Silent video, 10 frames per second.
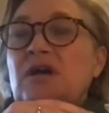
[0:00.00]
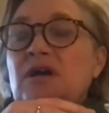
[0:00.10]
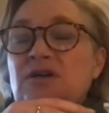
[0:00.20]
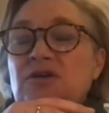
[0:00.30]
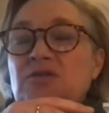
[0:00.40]

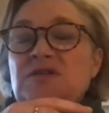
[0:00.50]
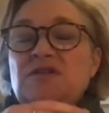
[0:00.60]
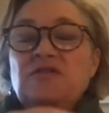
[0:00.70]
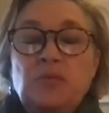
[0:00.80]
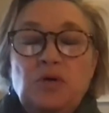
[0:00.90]
use
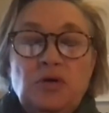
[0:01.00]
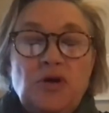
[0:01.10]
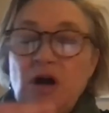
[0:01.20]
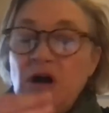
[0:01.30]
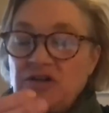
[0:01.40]
of more
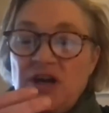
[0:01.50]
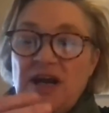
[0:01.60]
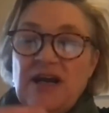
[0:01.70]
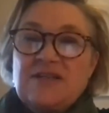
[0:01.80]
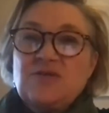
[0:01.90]

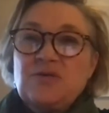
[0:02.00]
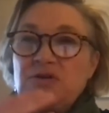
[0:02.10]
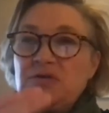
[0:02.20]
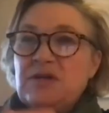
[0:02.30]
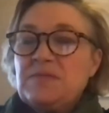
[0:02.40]
contracts or
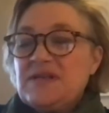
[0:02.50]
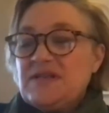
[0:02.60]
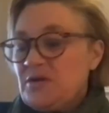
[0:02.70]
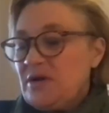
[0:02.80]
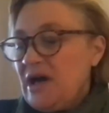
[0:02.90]

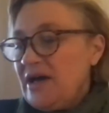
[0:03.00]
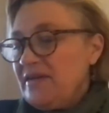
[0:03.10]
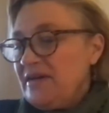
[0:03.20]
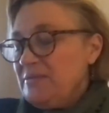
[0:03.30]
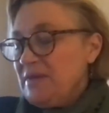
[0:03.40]
agreements or
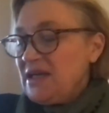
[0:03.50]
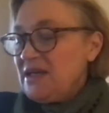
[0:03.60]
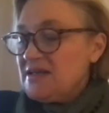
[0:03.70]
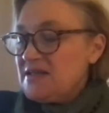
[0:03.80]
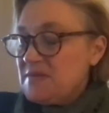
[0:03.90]
other
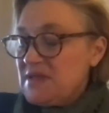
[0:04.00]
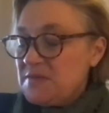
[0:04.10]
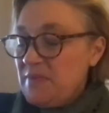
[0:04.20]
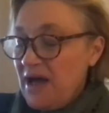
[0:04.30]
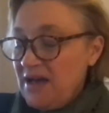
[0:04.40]
mechanisms
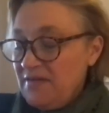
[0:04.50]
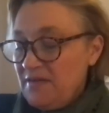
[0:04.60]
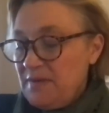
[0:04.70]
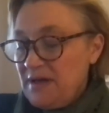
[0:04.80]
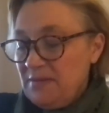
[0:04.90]
as part of
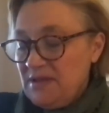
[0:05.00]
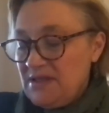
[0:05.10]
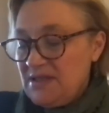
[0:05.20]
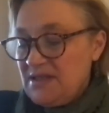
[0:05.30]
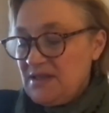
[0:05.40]
the payment
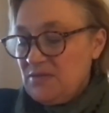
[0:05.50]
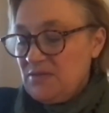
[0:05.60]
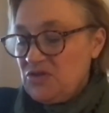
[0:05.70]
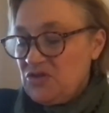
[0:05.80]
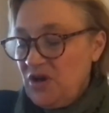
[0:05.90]
system
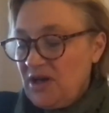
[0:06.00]
to try